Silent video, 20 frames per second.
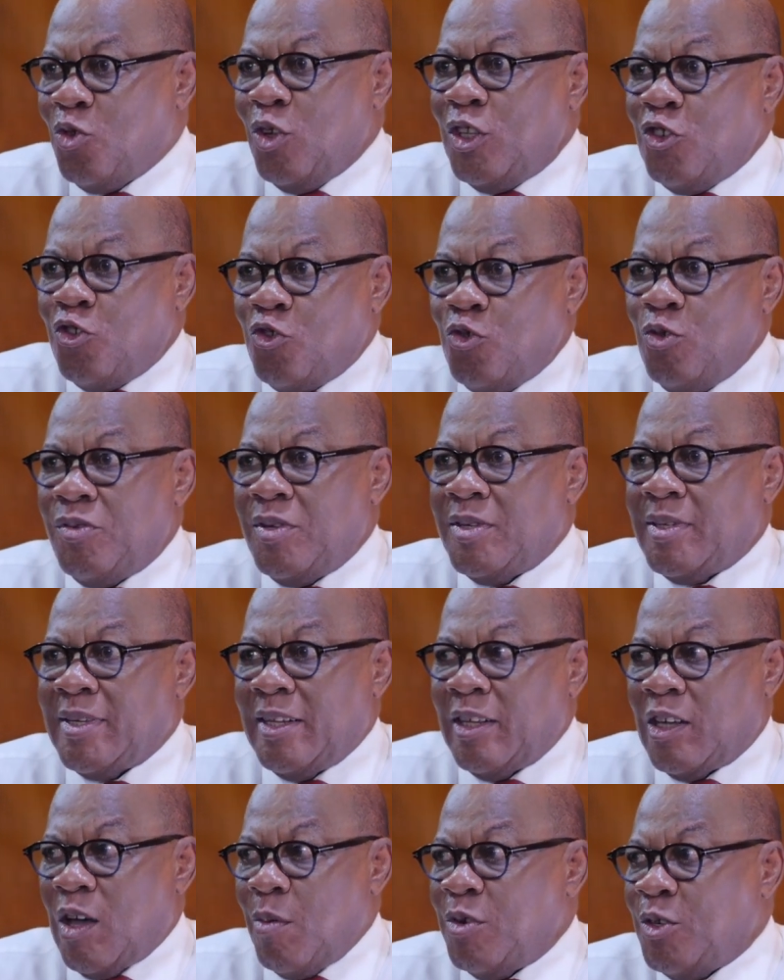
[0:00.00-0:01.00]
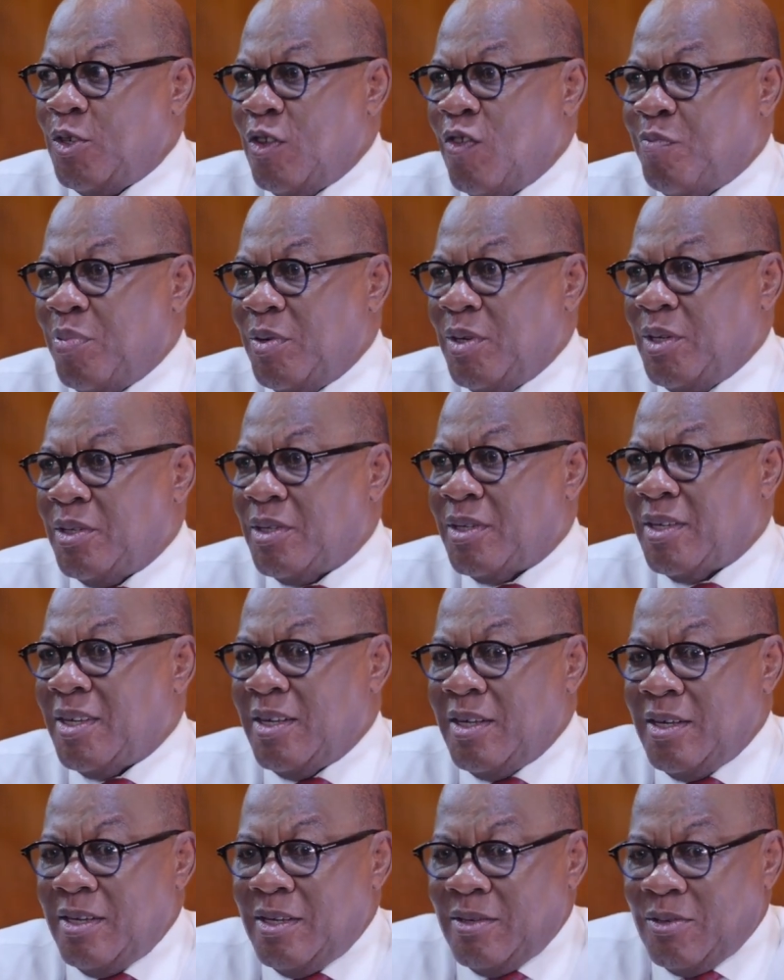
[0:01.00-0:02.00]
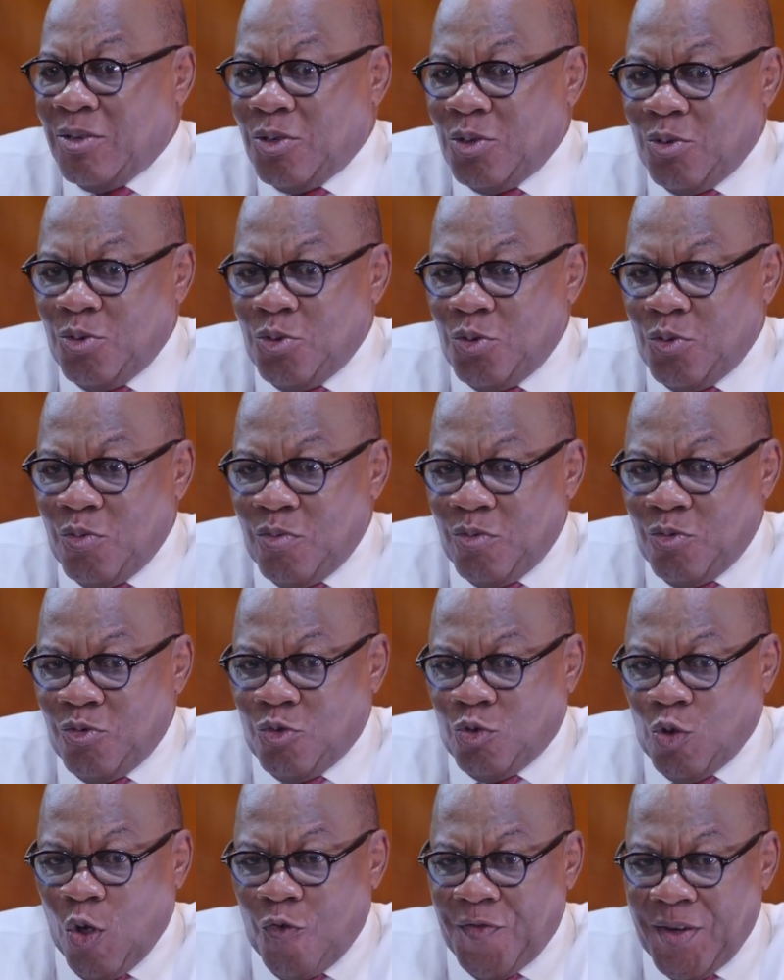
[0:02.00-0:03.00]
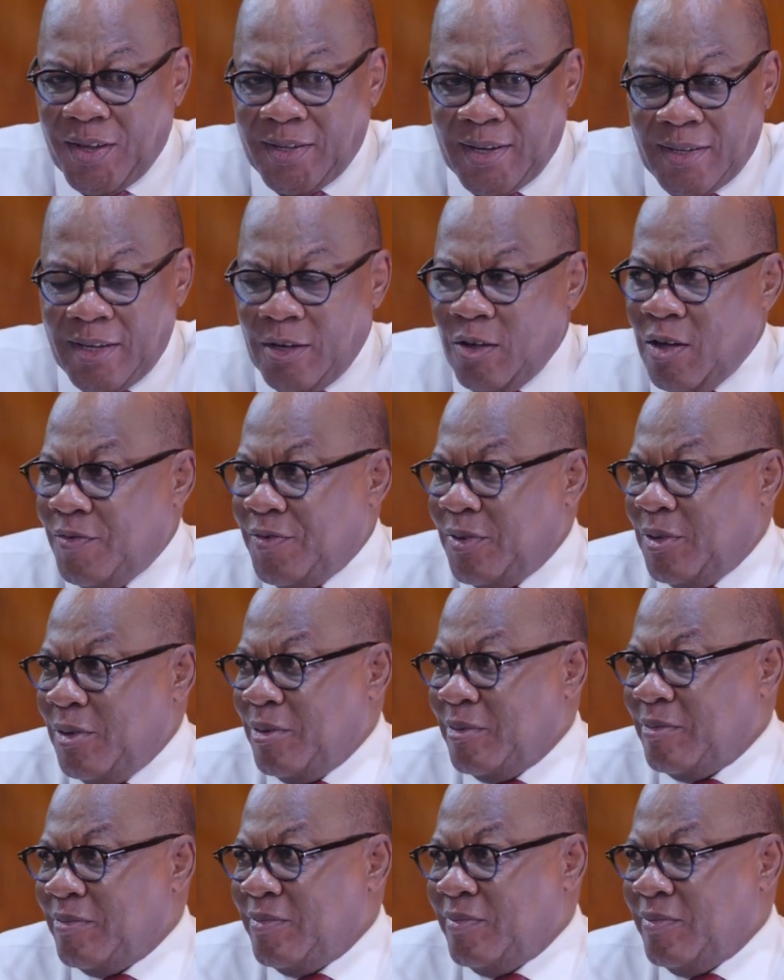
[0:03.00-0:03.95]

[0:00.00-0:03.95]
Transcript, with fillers: so the truth is that the commissioner of police is tougher than the governor.